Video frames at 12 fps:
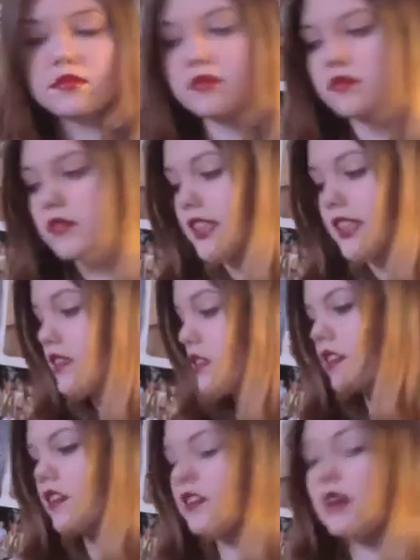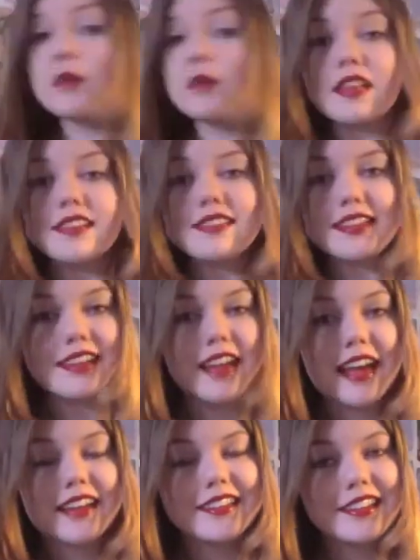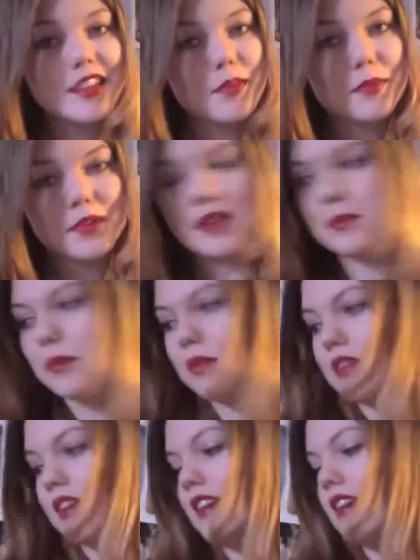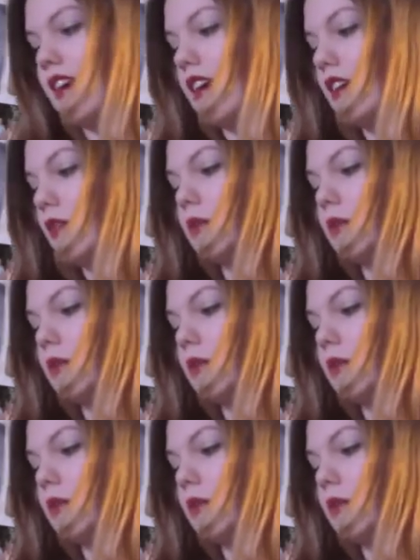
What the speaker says: Dear God. So I bought that secondhand. Another book I bought secondhand